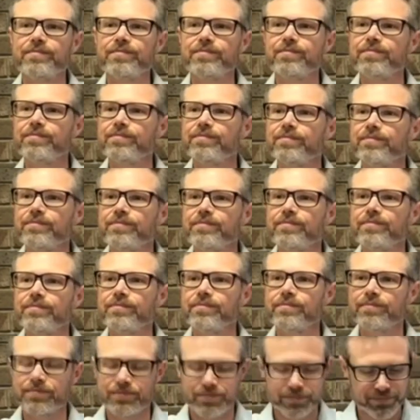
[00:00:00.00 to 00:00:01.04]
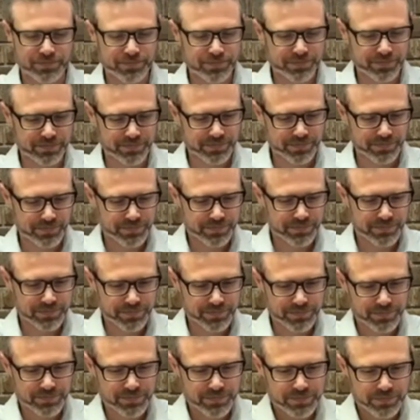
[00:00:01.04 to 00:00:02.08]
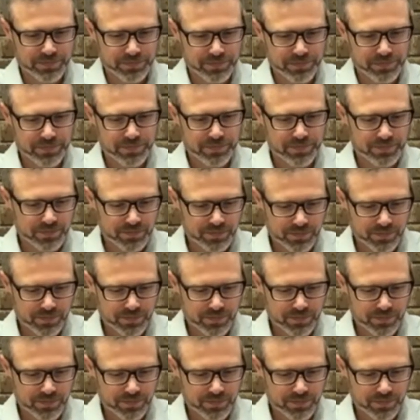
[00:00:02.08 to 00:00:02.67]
No one is speaking in this clip.